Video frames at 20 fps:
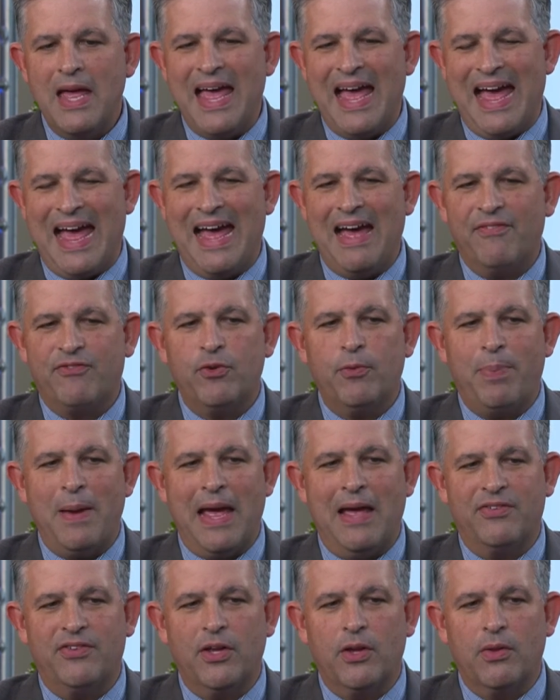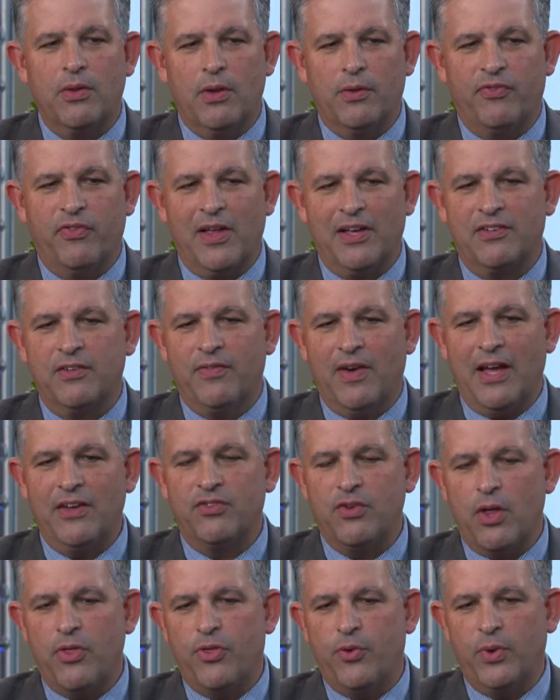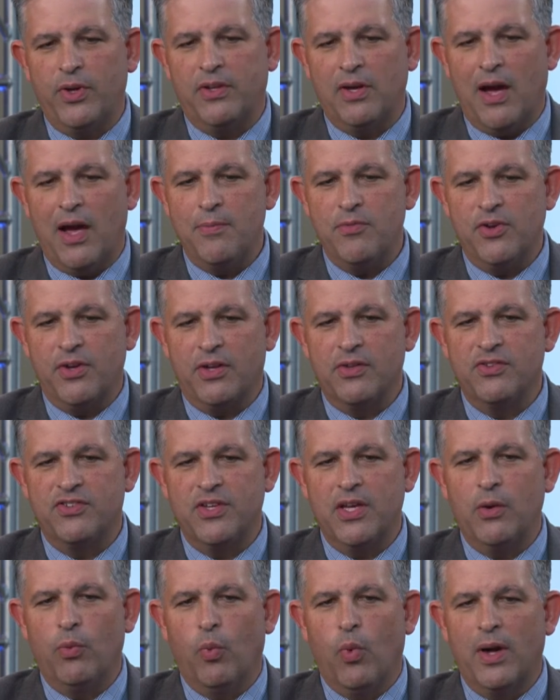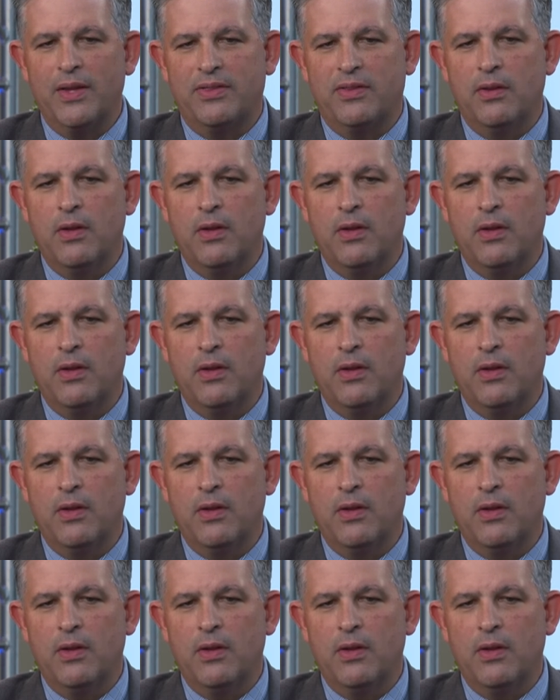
After passing the Flex device 3 times, you can see what